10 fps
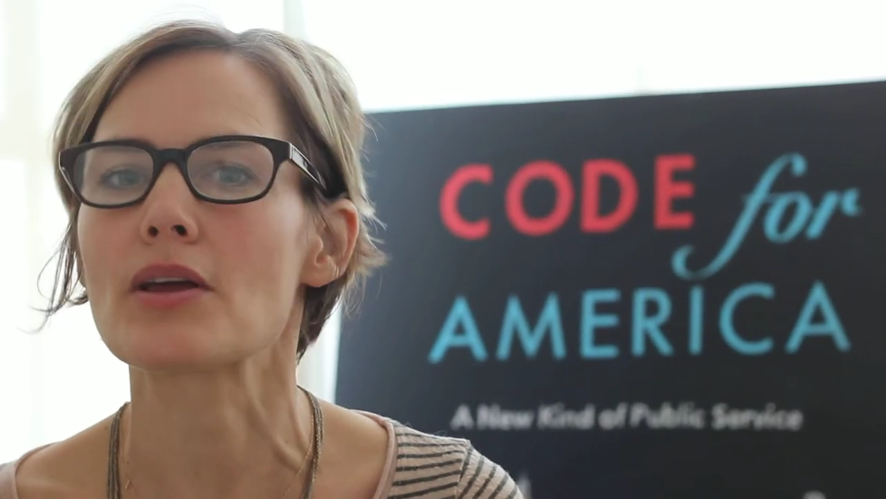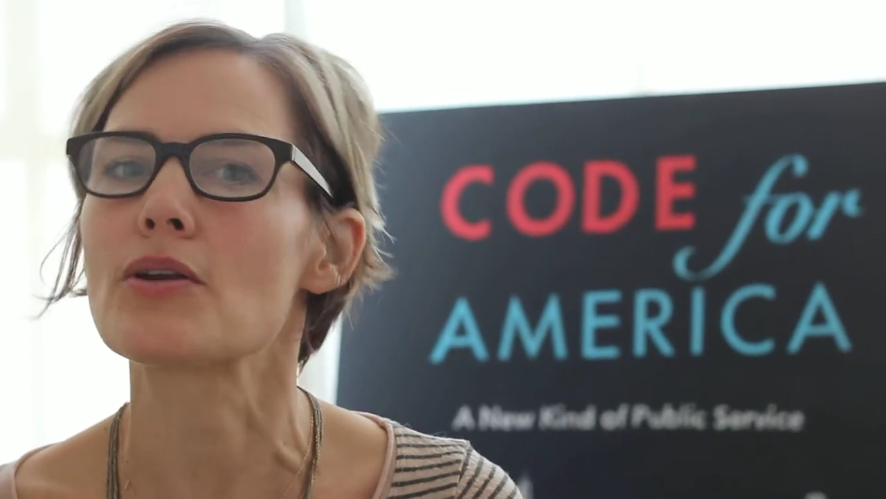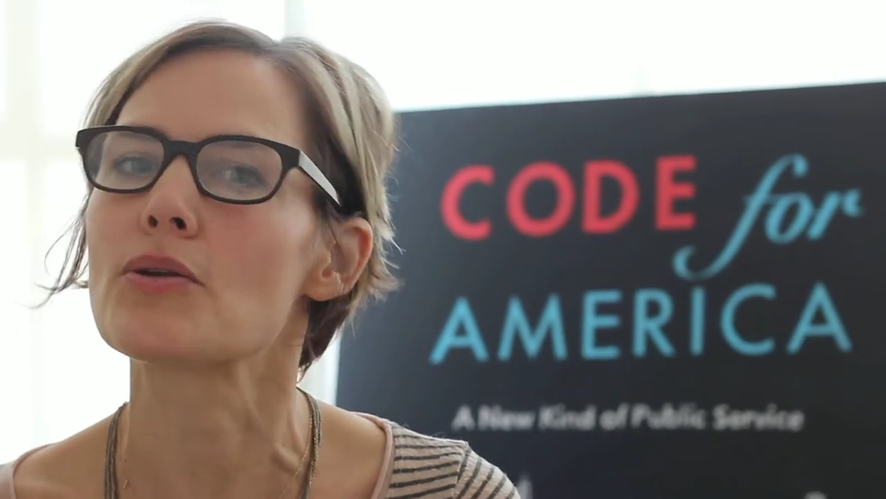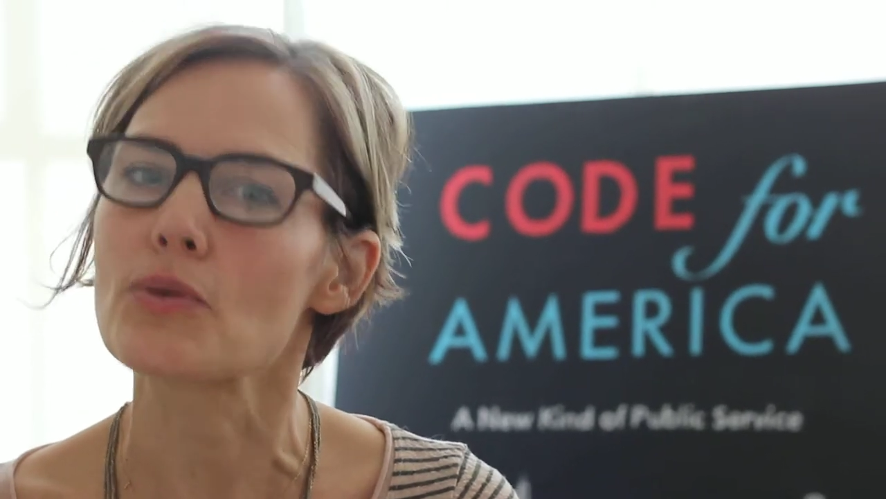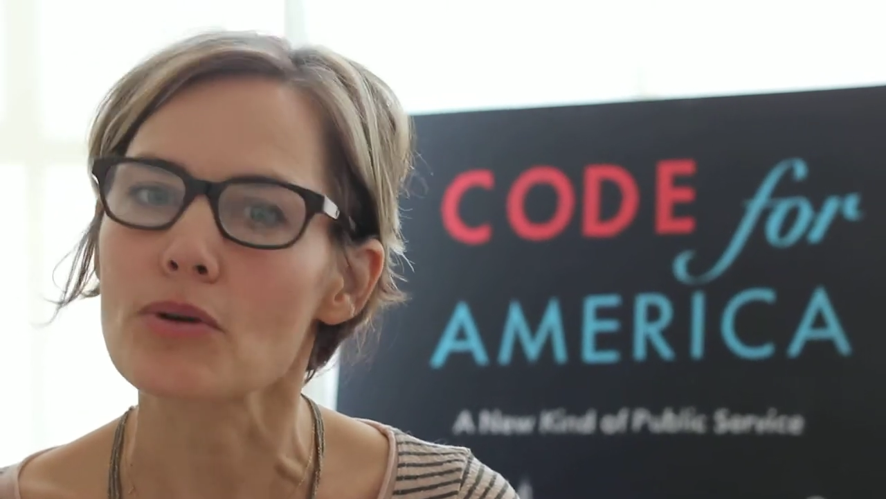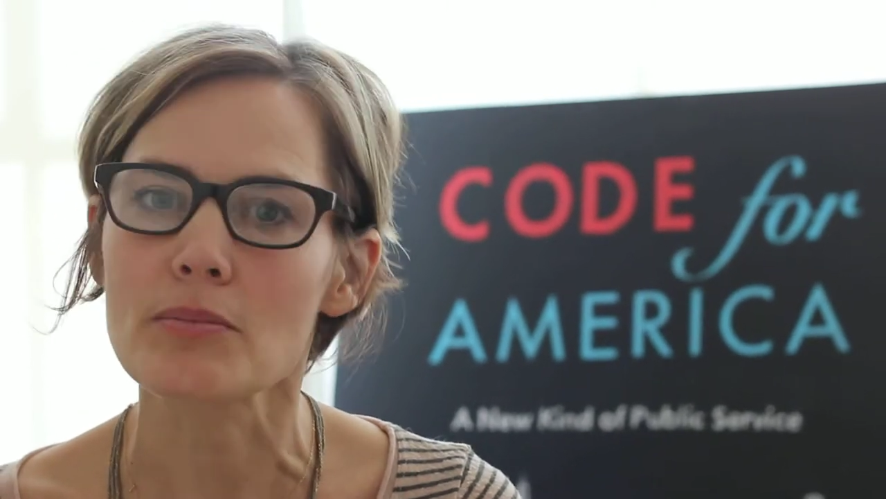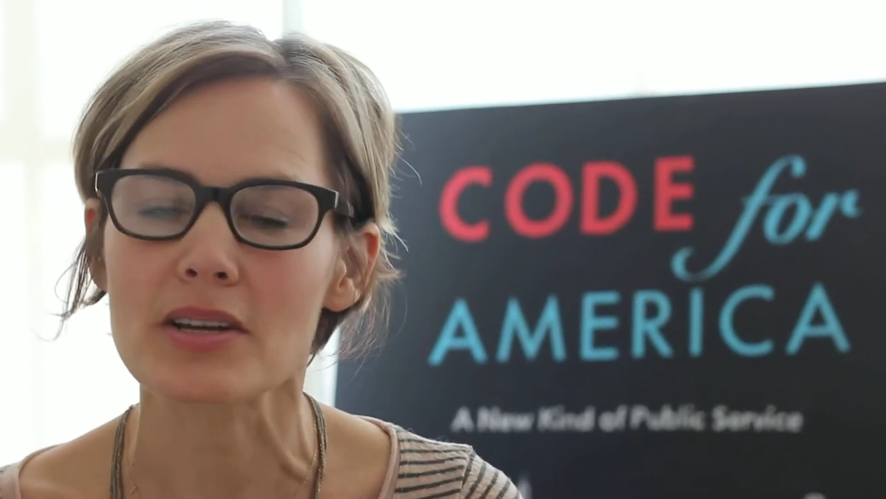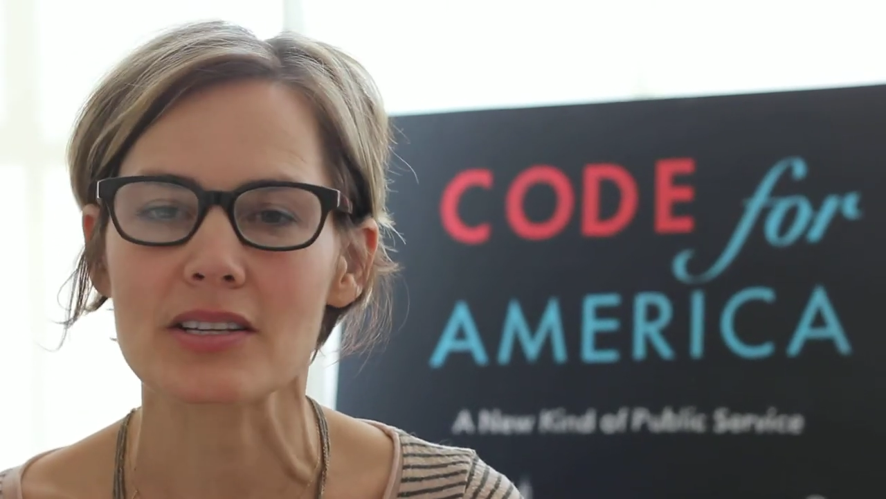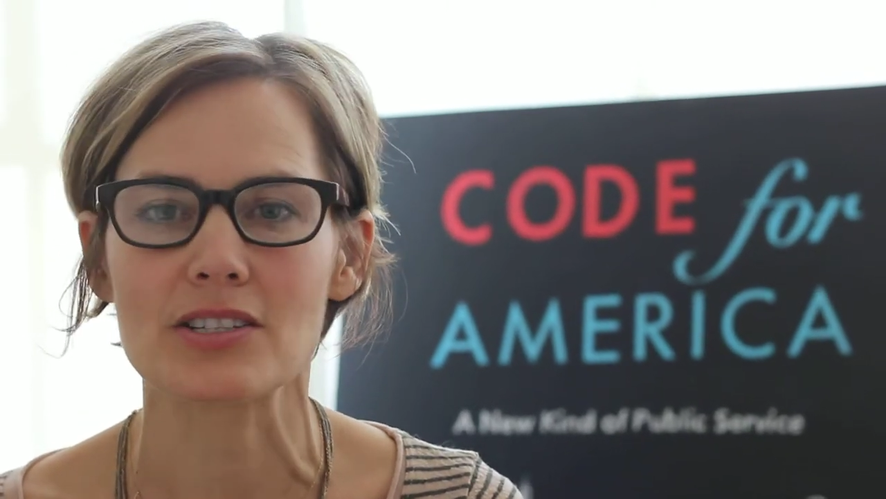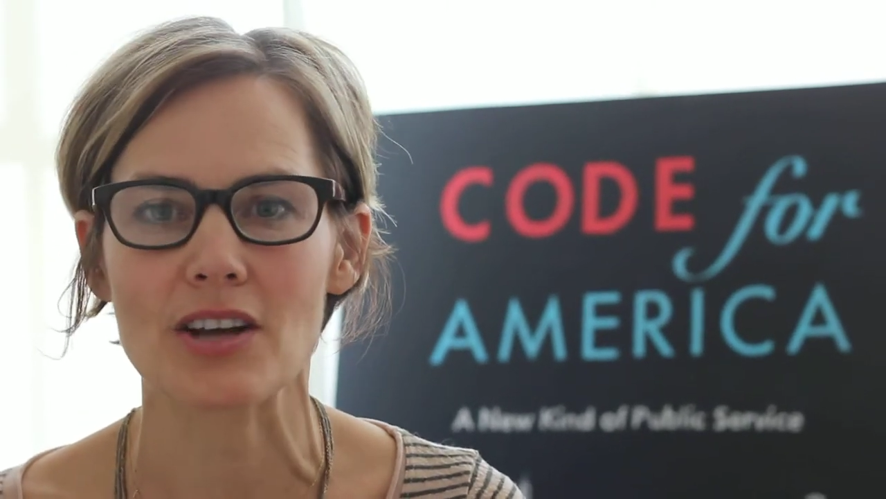
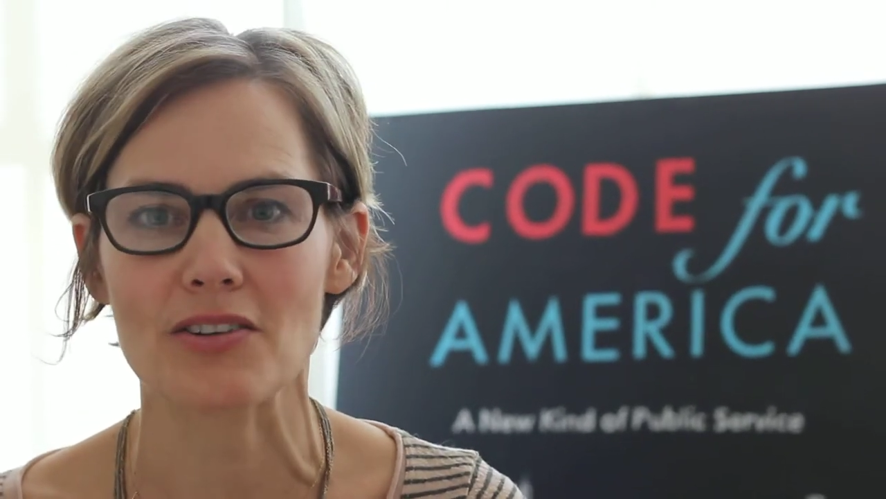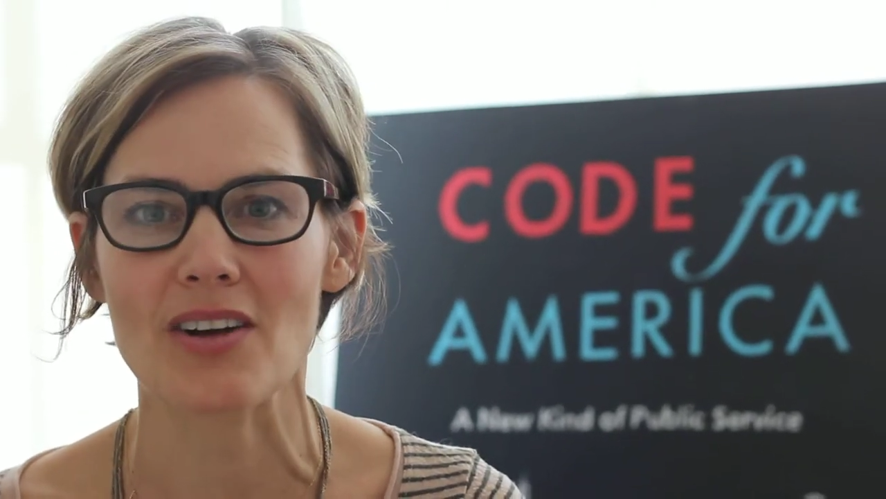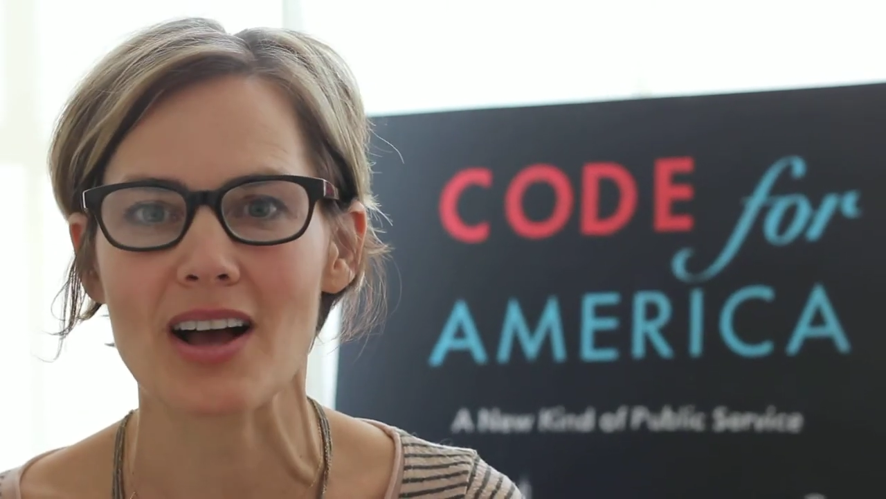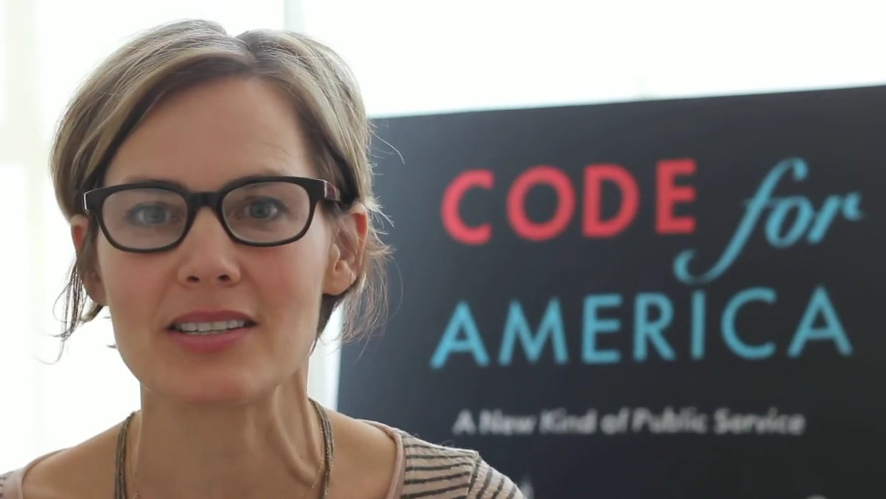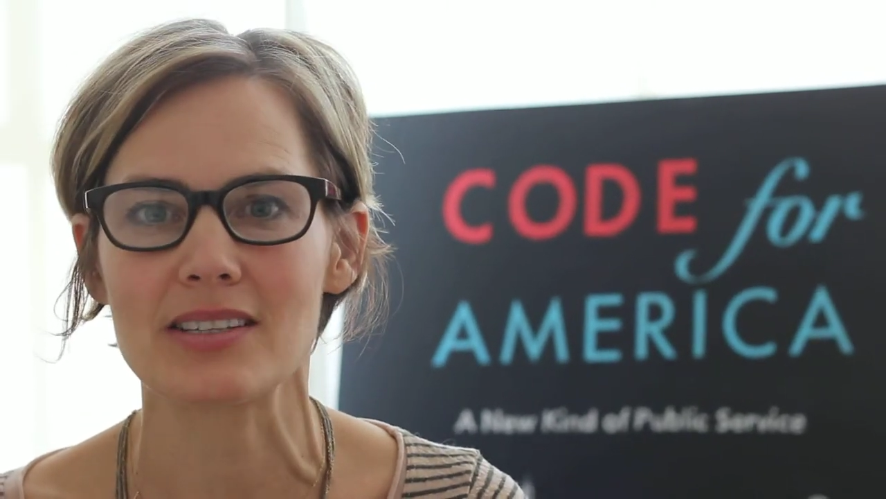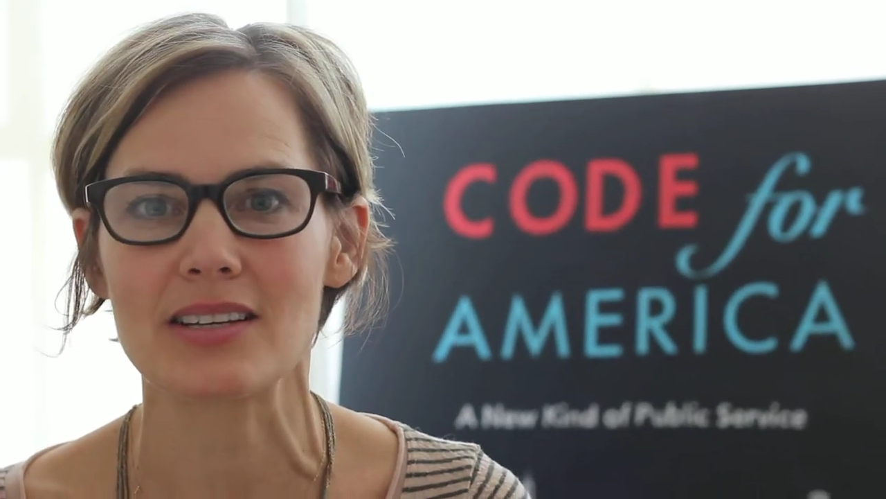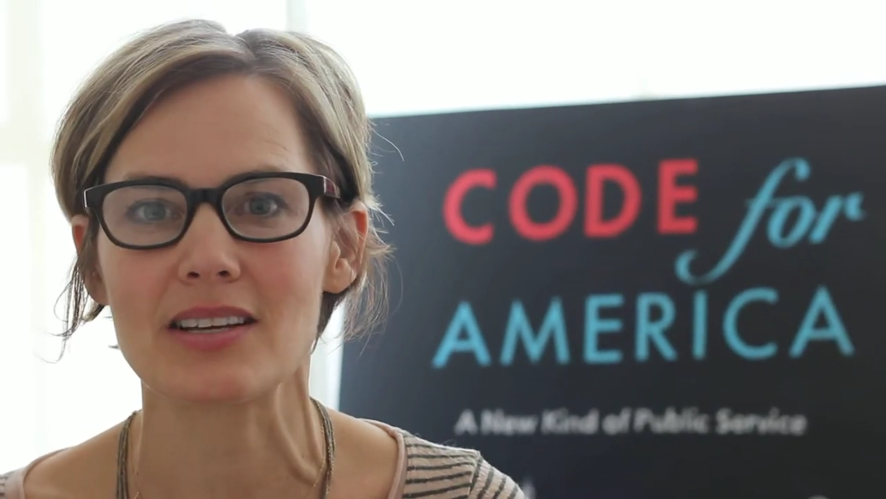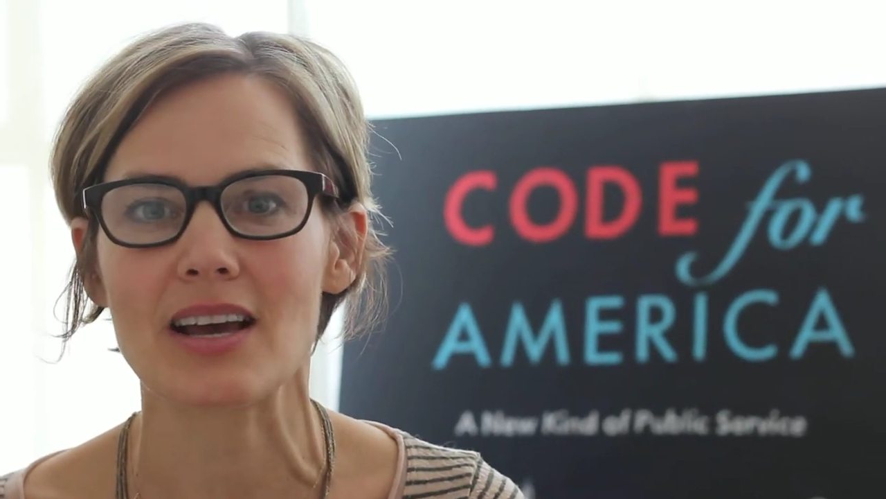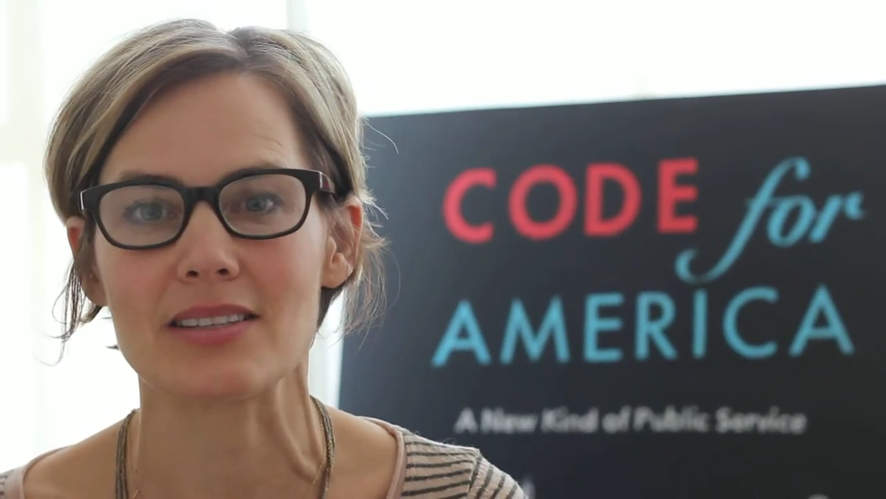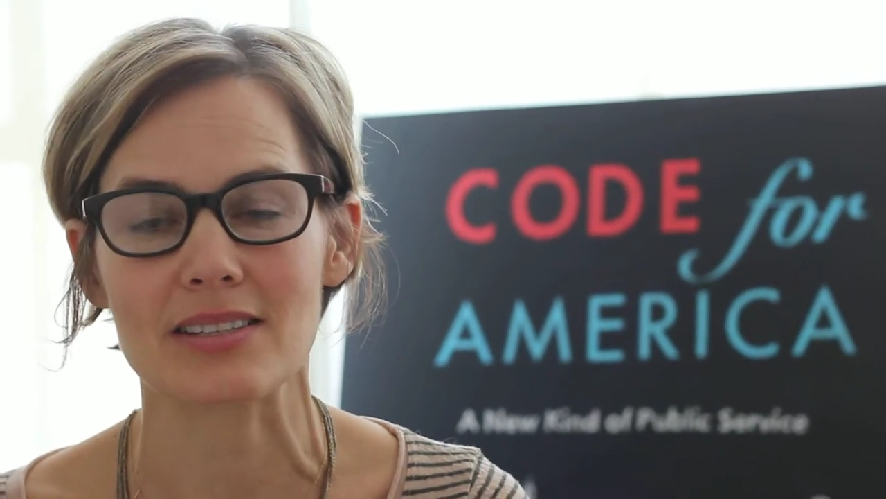enormous generosity and